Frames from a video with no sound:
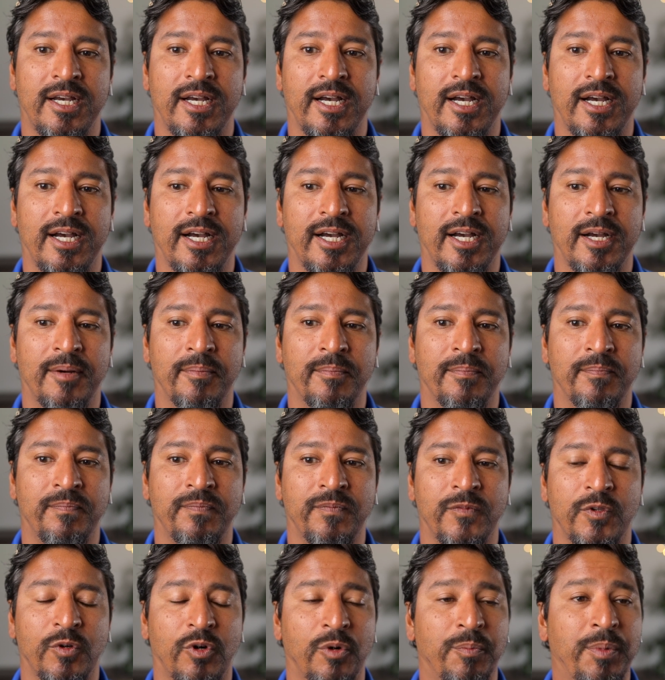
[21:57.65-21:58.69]
um,
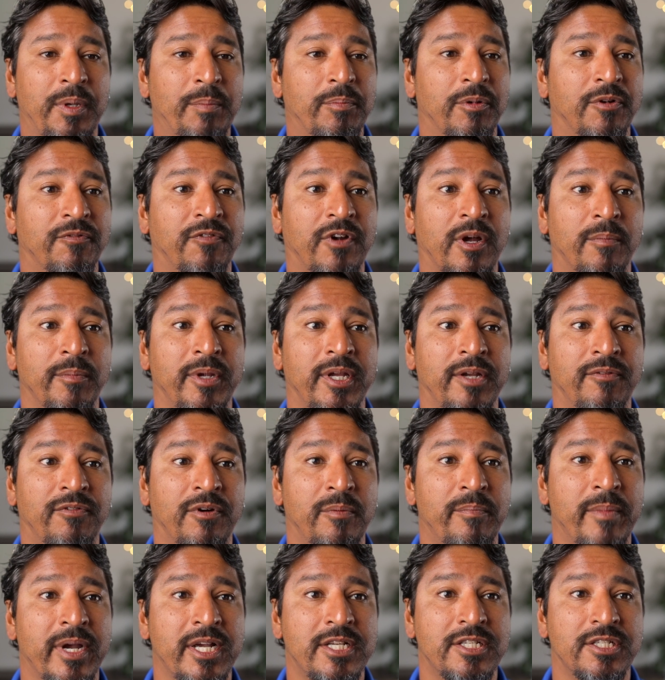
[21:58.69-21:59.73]
or people coming
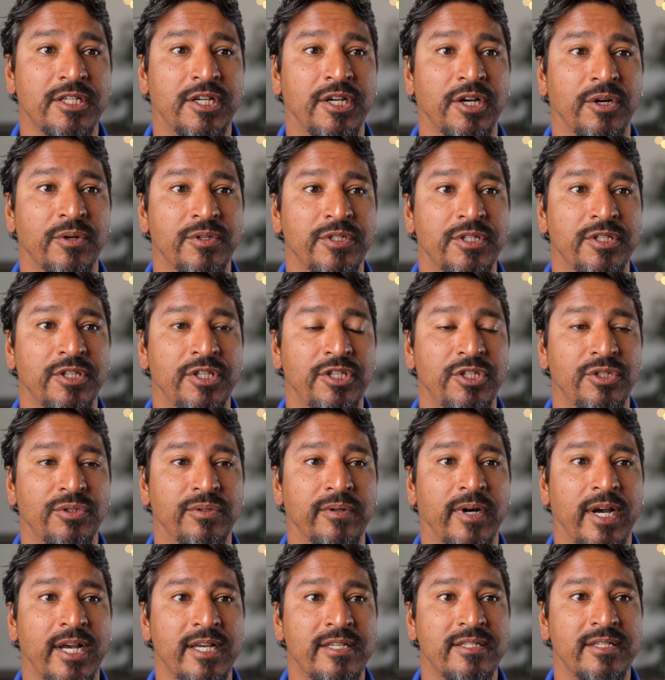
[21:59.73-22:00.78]
from mexico into the
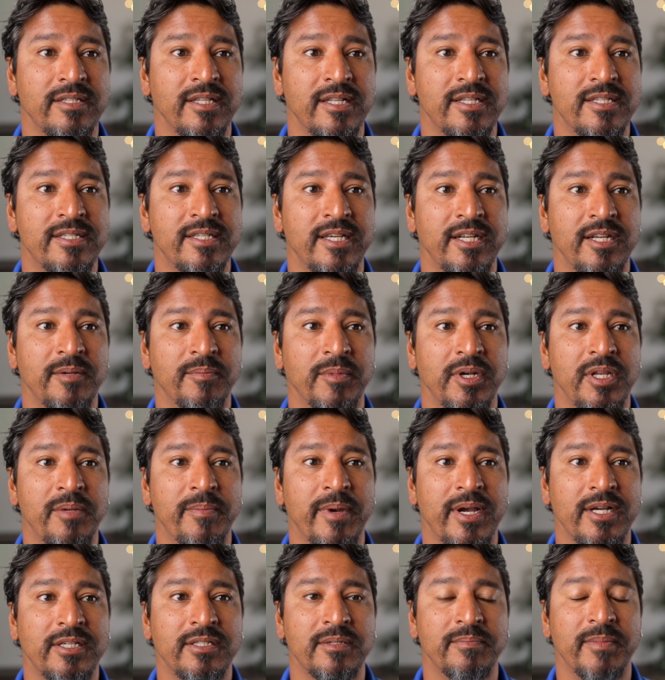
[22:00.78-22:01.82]
us and then sending money
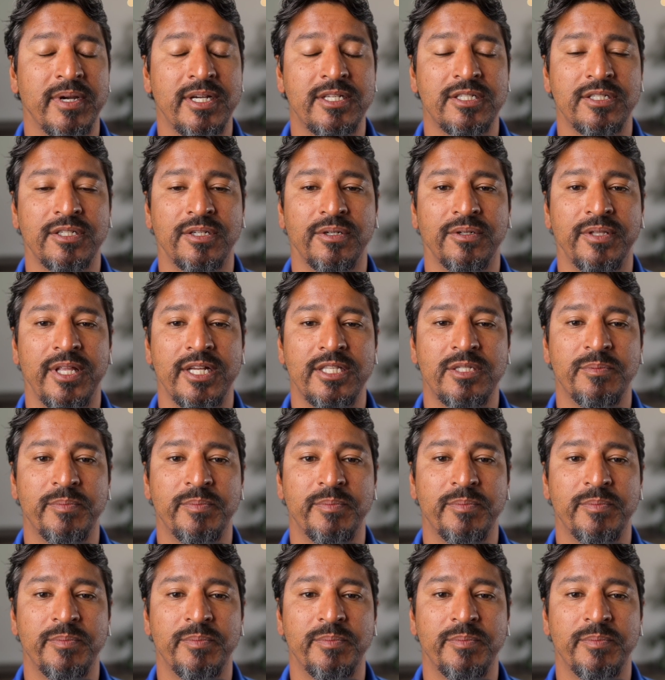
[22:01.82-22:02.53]
back to mexico that's